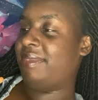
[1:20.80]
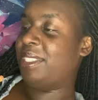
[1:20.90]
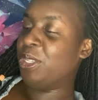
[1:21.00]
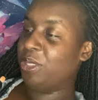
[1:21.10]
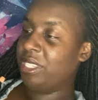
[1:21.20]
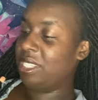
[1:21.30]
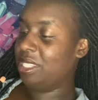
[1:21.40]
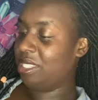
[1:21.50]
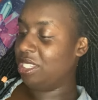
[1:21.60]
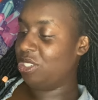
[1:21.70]
So there's a
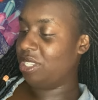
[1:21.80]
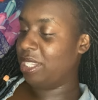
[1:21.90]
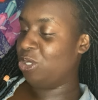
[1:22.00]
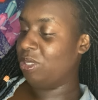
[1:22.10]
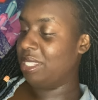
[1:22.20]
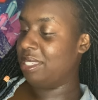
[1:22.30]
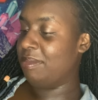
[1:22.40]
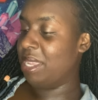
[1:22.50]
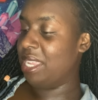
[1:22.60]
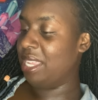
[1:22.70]
decision that you need to
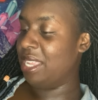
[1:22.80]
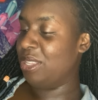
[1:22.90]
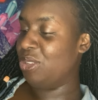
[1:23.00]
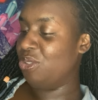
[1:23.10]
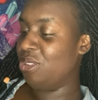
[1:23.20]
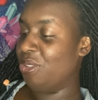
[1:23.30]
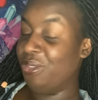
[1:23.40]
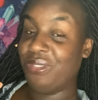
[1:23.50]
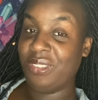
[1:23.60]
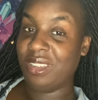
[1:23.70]
make and you
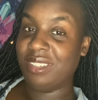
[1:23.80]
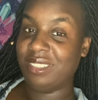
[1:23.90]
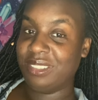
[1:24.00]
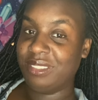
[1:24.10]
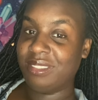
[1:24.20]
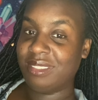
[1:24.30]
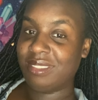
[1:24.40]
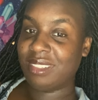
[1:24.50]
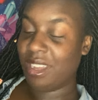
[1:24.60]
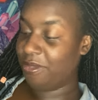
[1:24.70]
don't feel
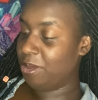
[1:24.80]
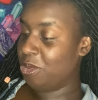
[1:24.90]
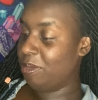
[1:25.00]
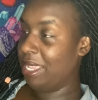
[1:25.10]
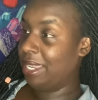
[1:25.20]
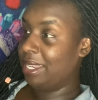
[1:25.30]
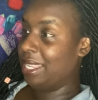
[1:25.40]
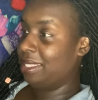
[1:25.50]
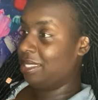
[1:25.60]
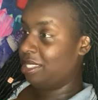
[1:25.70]
comfortable making
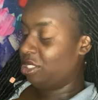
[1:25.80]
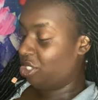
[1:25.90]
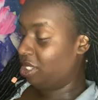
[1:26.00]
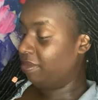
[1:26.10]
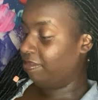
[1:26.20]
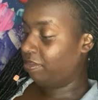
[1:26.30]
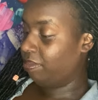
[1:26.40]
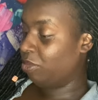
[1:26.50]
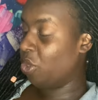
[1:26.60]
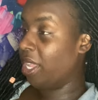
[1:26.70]
that decision.
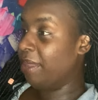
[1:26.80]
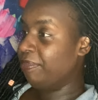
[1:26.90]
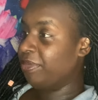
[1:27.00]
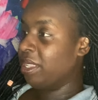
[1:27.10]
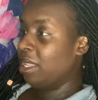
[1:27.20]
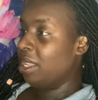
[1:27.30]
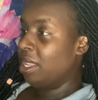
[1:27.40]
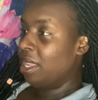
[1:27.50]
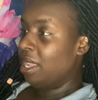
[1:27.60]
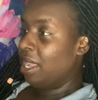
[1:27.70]
Okay.
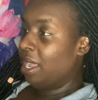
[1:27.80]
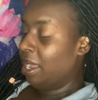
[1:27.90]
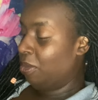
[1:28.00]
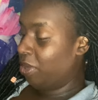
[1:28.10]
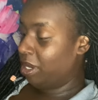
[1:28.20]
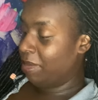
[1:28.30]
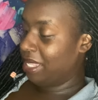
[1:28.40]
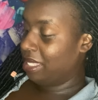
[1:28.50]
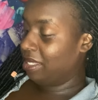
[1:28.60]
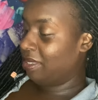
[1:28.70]
I want to
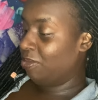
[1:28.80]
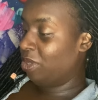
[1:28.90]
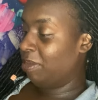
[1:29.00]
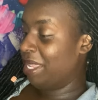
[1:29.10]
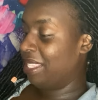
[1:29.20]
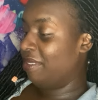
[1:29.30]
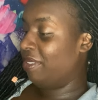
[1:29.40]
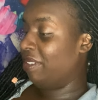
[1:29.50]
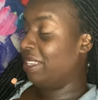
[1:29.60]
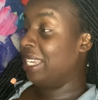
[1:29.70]
make this want to make that
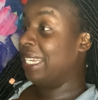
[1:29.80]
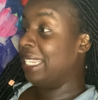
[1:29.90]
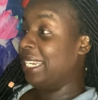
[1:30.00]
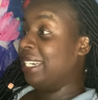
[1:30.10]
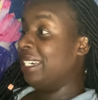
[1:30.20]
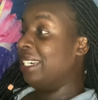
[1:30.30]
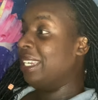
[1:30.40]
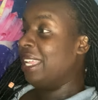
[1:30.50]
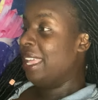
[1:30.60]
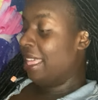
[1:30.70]
very clear
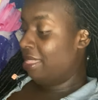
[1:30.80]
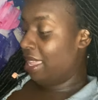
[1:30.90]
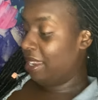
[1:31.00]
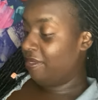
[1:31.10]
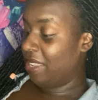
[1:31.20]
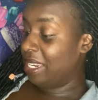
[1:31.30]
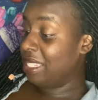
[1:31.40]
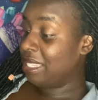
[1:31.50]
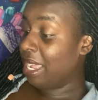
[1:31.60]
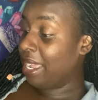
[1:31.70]
that if
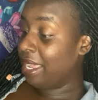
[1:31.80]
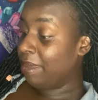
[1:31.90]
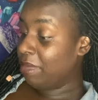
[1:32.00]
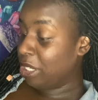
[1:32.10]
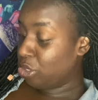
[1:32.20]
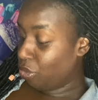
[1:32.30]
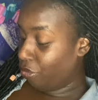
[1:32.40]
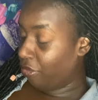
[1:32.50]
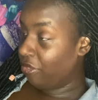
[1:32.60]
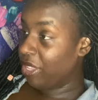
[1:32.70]
any time that you
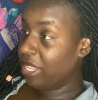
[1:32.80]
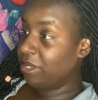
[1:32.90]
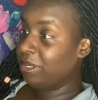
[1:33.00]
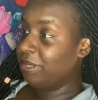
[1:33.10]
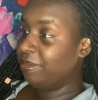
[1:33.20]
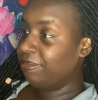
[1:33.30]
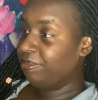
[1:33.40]
feel